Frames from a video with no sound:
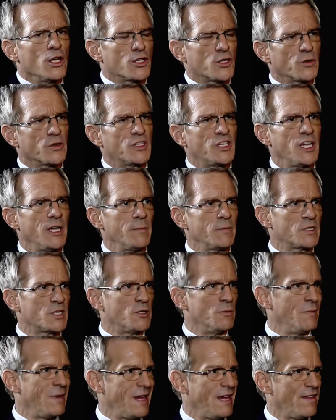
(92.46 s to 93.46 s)
So it
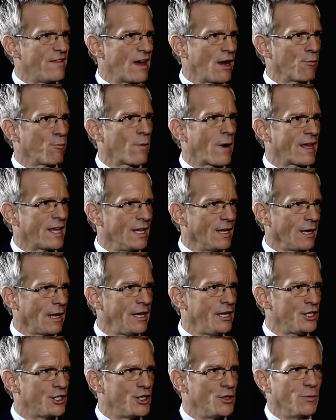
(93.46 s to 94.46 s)
seems to me that
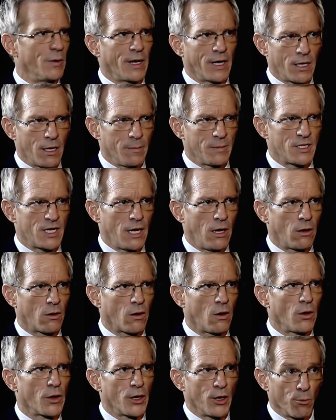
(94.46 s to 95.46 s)
regulation when it comes to
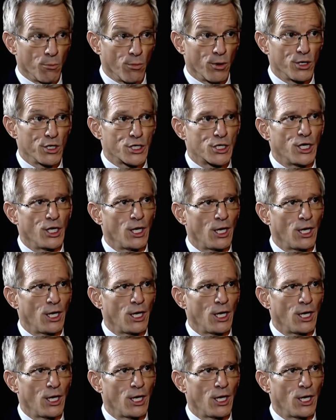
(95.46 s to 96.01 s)
alcohol here in British